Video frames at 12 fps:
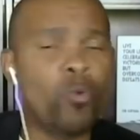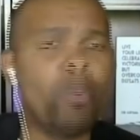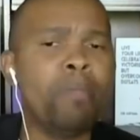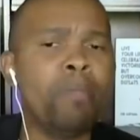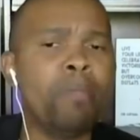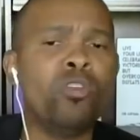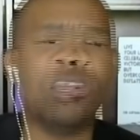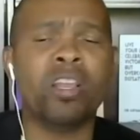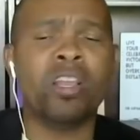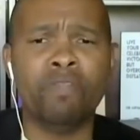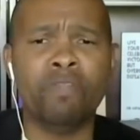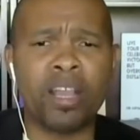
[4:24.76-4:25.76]
We might
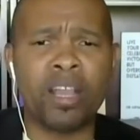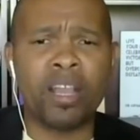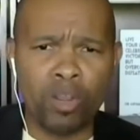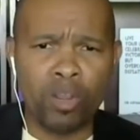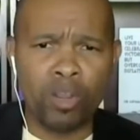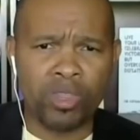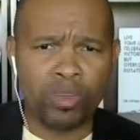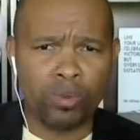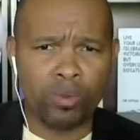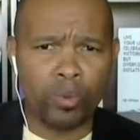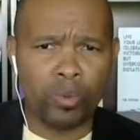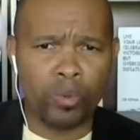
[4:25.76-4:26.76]
not even agree with,
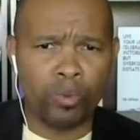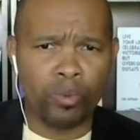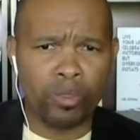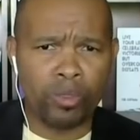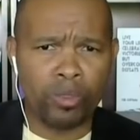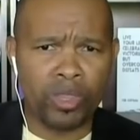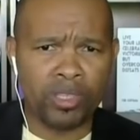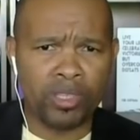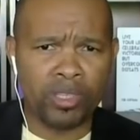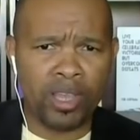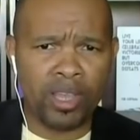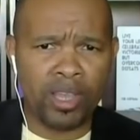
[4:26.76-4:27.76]
with, with
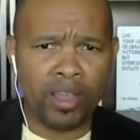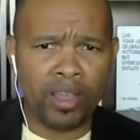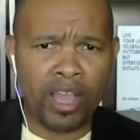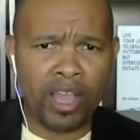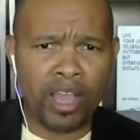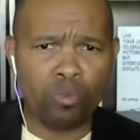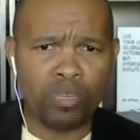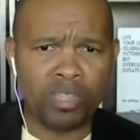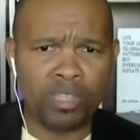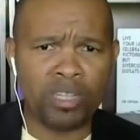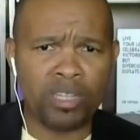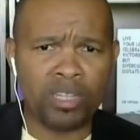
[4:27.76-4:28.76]
his uh,
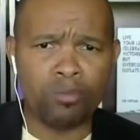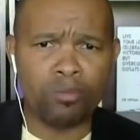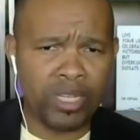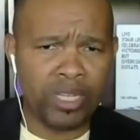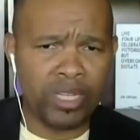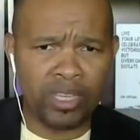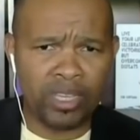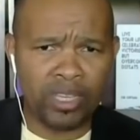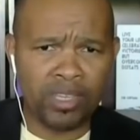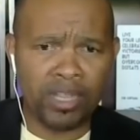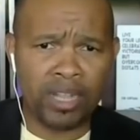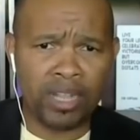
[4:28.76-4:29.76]
argument and what he
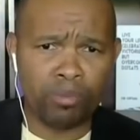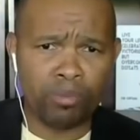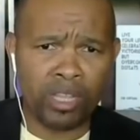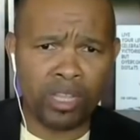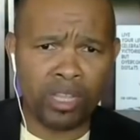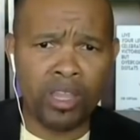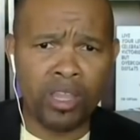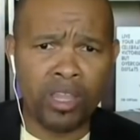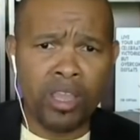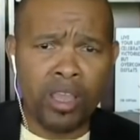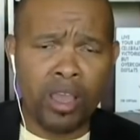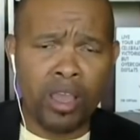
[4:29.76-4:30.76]
says ultimately
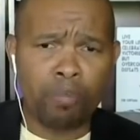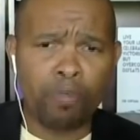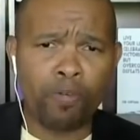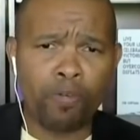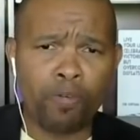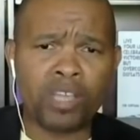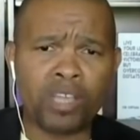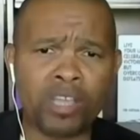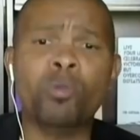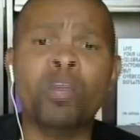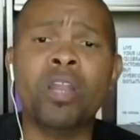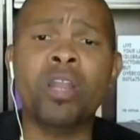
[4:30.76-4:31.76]
uh, before us,
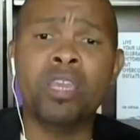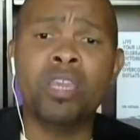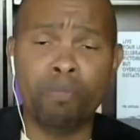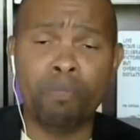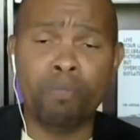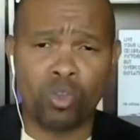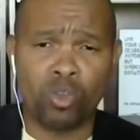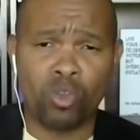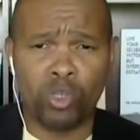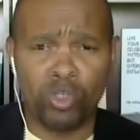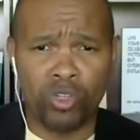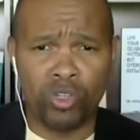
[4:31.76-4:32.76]
but we're going to give him this
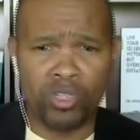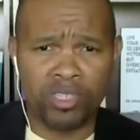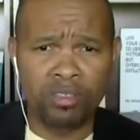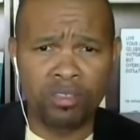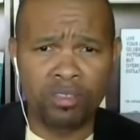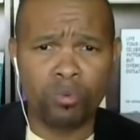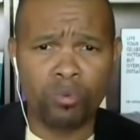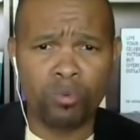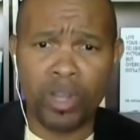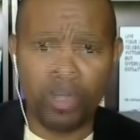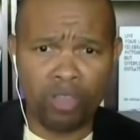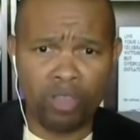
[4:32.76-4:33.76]
opportunity.
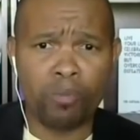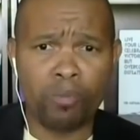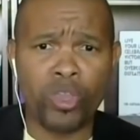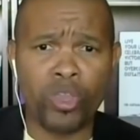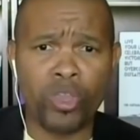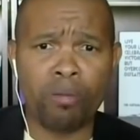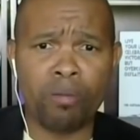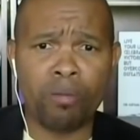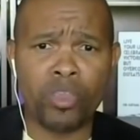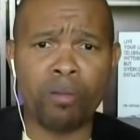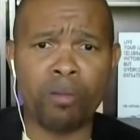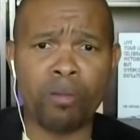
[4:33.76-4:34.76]
We're going to hear him, hear
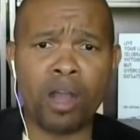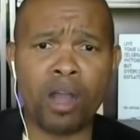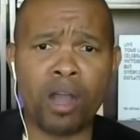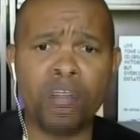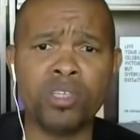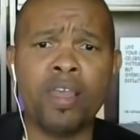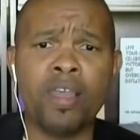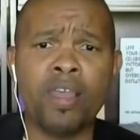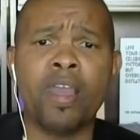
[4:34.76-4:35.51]
him, hear him out